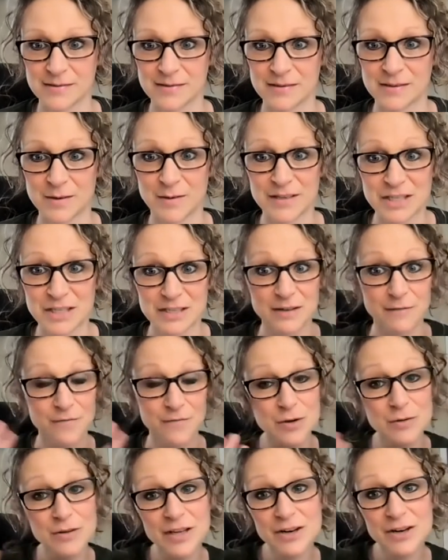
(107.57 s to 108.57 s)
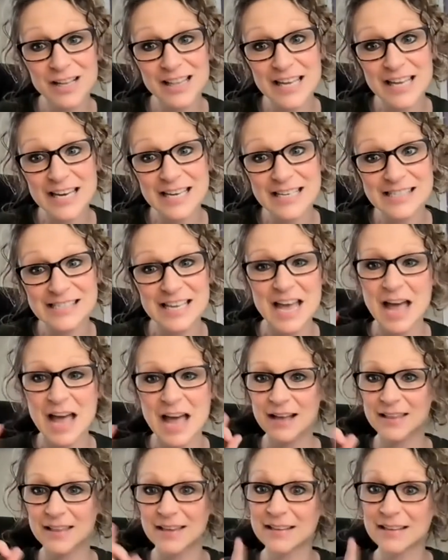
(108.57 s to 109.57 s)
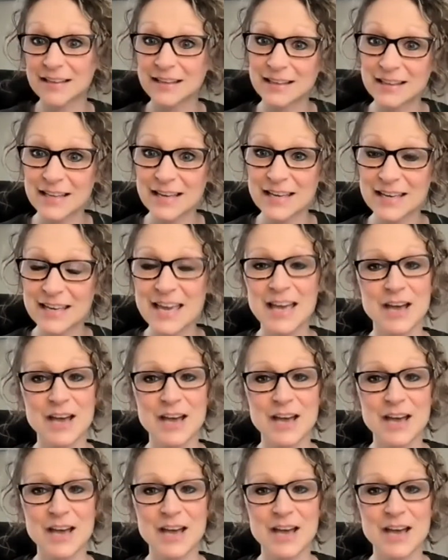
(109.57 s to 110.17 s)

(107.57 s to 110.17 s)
So it's just a few little clicks, click, click, click.